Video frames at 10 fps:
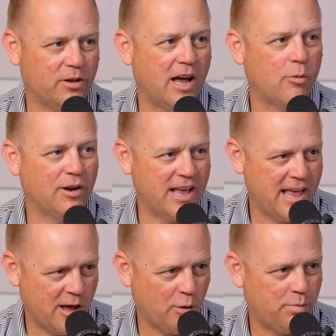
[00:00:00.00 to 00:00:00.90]
I want to
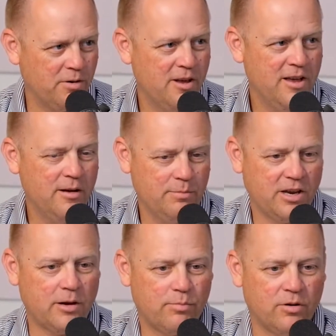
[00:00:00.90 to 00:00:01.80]
help
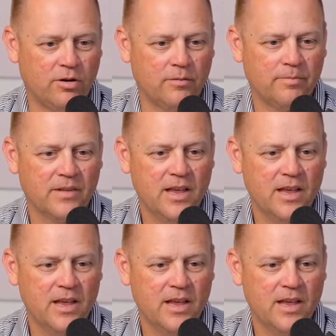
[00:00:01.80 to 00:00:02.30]
people.